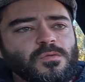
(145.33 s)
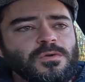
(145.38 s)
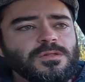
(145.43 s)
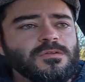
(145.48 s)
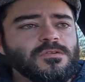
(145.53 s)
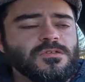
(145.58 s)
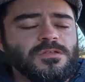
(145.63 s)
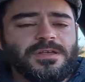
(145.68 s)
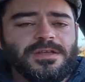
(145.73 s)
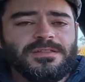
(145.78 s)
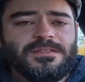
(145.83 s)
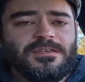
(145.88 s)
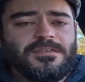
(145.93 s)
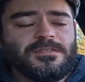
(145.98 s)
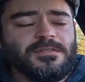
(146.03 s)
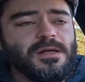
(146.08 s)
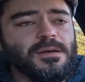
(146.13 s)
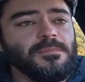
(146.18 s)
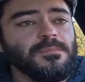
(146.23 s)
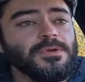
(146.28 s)
winner should get
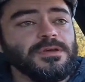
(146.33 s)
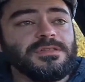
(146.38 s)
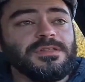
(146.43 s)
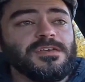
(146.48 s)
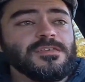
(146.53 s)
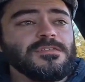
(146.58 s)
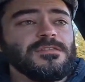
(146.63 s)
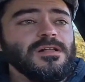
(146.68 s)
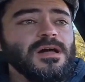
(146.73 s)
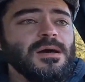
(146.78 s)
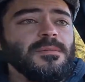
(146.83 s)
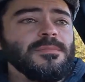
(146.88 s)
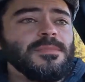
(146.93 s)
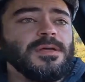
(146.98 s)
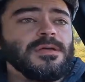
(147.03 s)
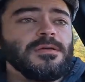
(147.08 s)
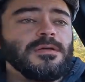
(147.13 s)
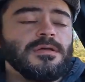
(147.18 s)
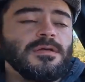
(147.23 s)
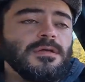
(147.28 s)
Islam. But Islam,
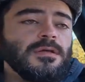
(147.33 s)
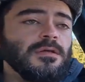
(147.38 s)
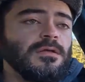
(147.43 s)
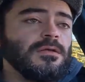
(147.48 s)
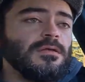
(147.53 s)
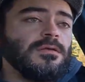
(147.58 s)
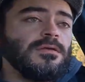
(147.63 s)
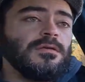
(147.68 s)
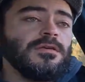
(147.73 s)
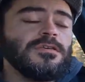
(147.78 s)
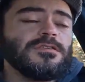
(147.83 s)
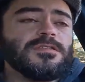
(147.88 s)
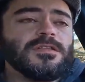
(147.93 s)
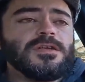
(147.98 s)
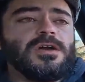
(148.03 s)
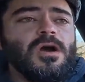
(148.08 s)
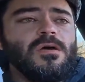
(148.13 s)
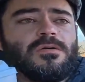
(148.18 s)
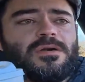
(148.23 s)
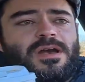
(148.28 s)
he's the
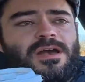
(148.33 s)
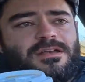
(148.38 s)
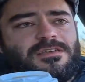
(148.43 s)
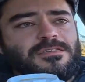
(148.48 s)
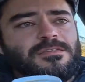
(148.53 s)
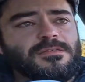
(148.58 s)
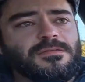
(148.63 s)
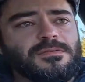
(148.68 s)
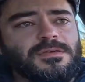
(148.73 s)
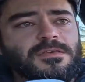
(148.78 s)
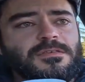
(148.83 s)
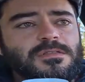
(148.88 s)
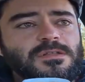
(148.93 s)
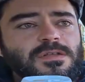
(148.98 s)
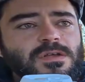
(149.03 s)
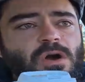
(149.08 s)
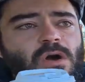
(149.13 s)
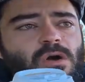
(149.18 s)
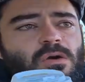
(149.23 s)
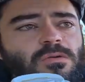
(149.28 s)
GOAT, guys. He's the
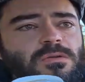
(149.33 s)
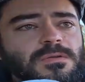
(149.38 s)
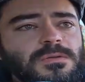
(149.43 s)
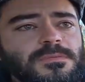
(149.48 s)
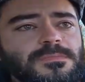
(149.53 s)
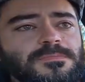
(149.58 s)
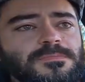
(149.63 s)
GOAT.